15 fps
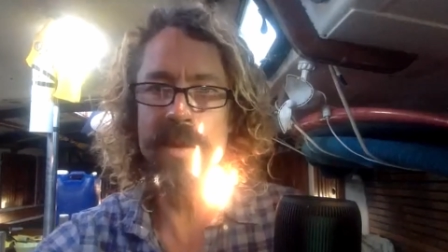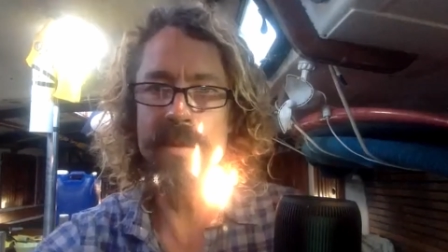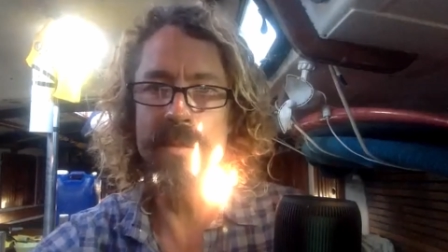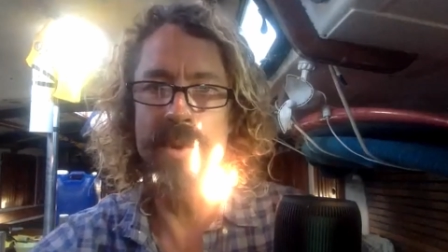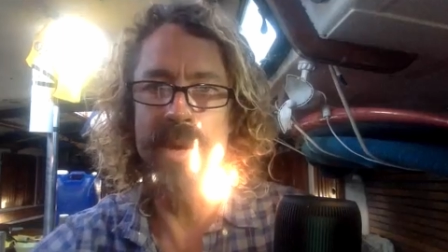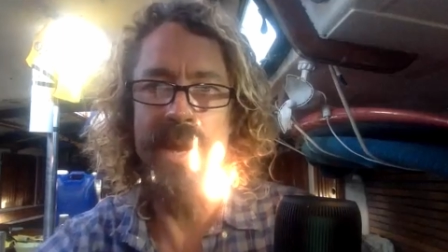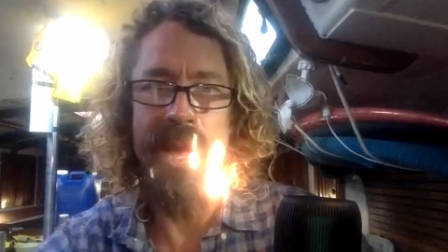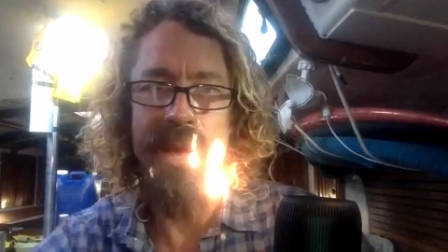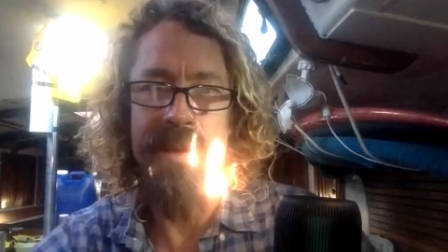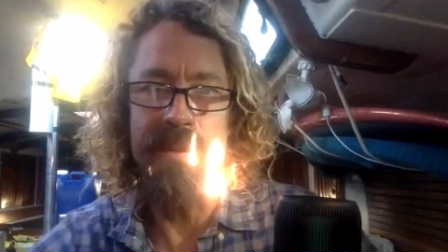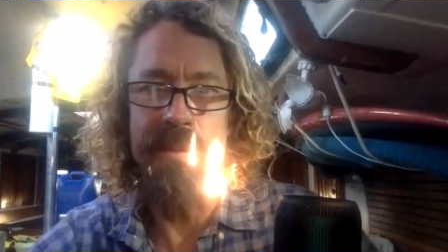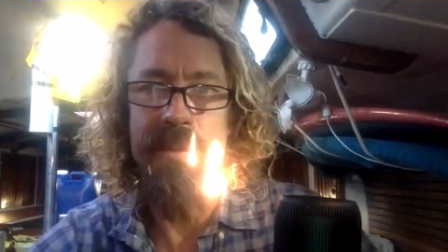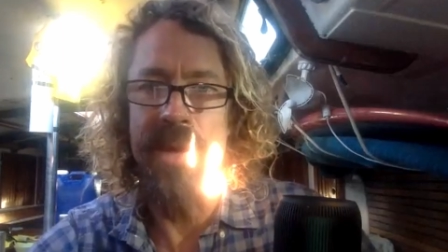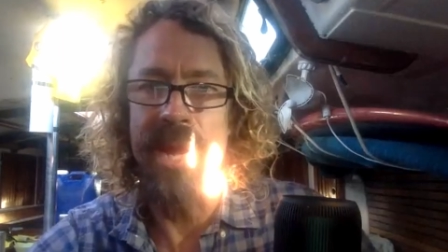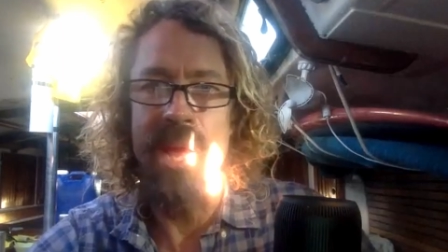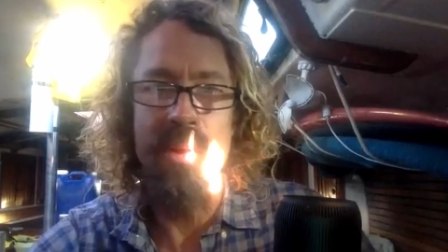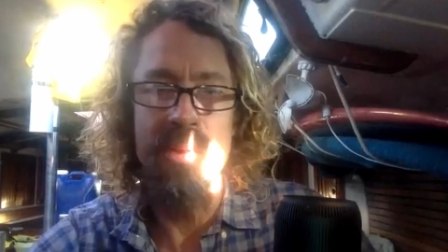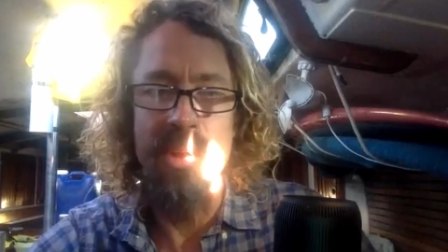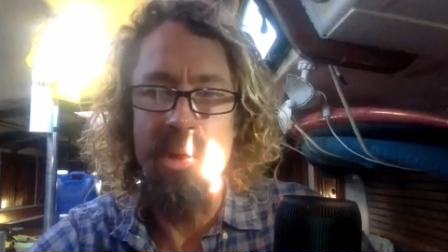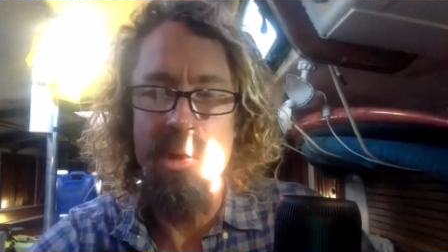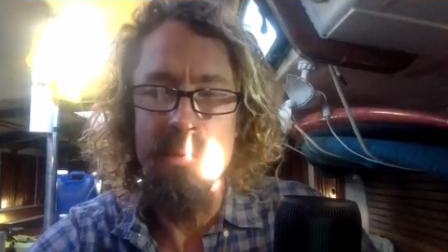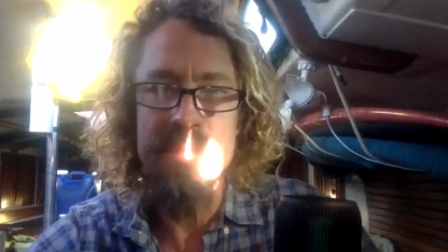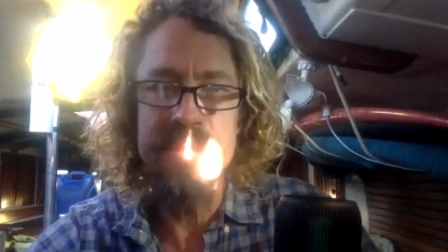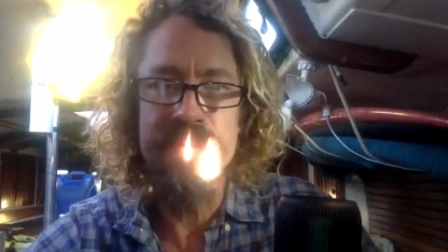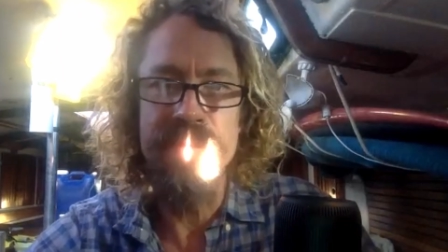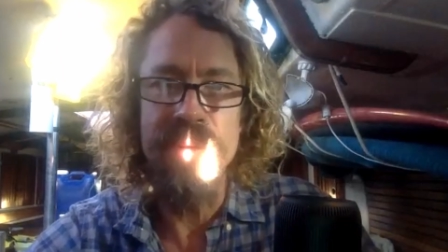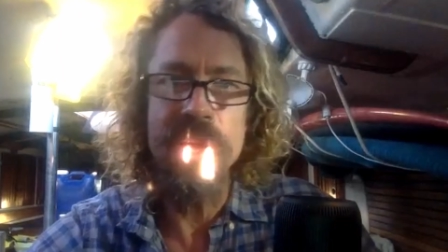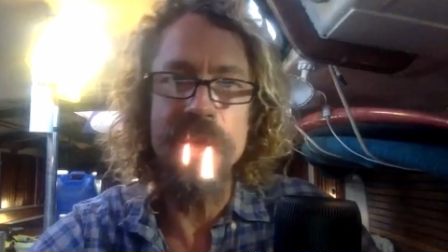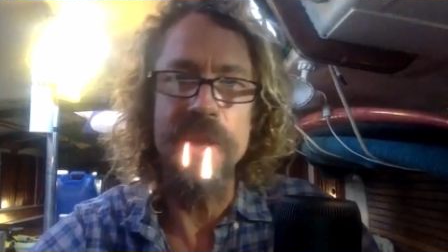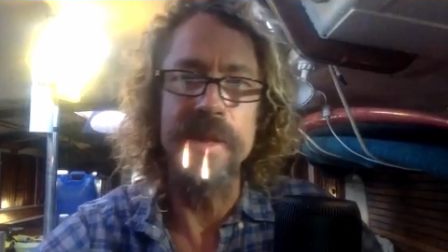but i but alcohol was
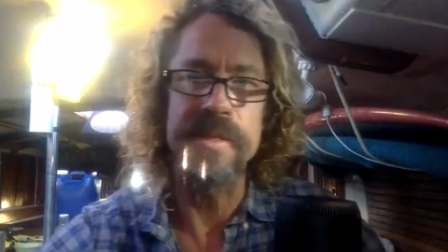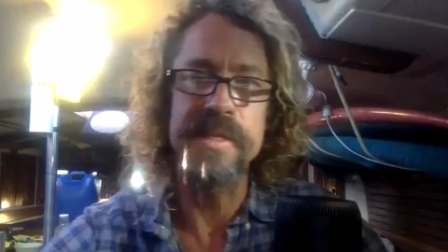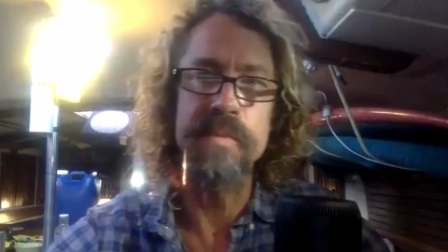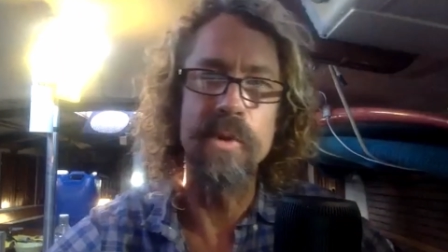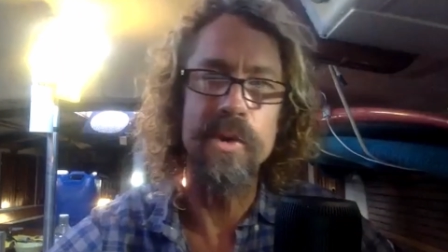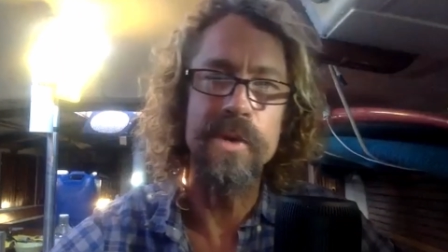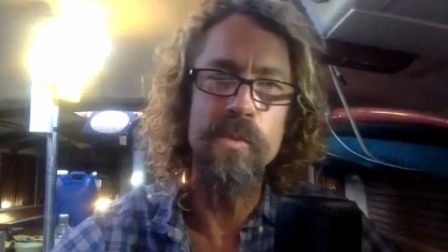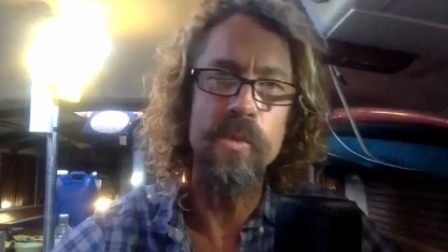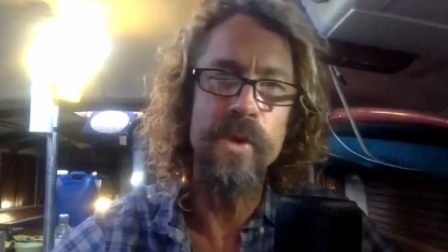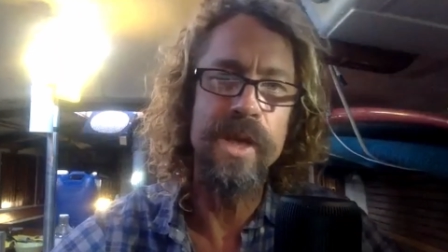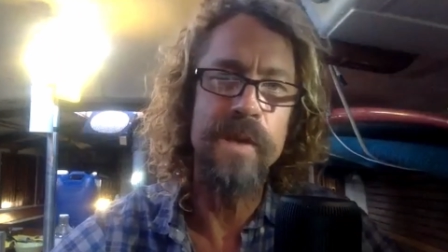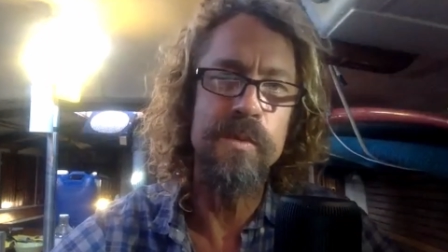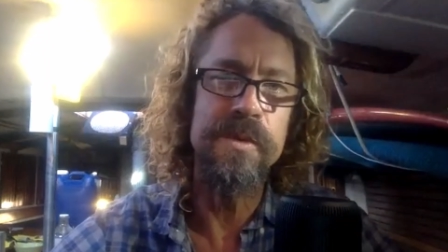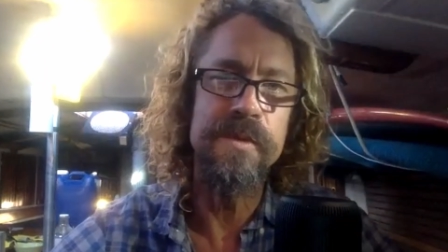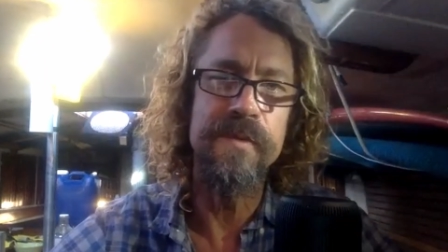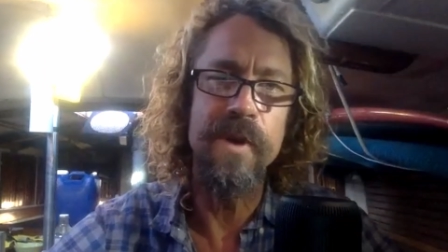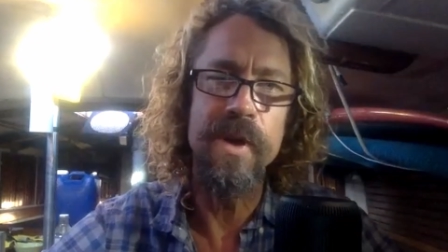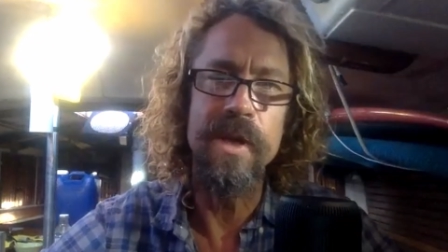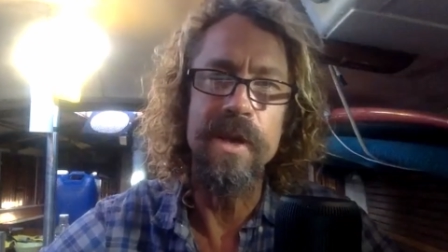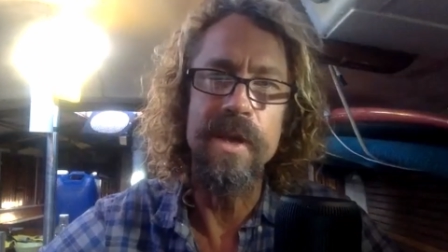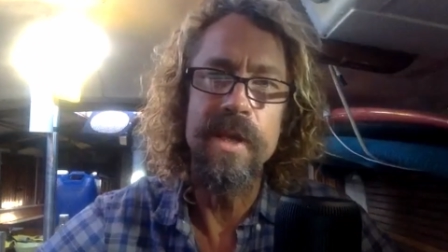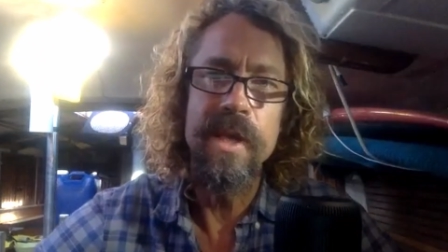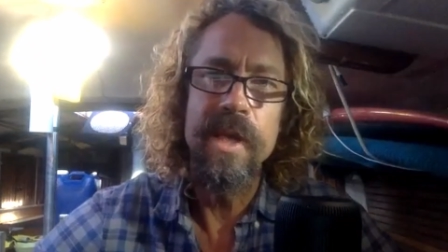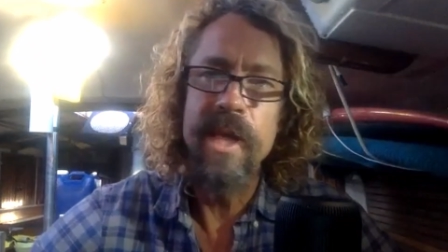fun and smoking weed was fun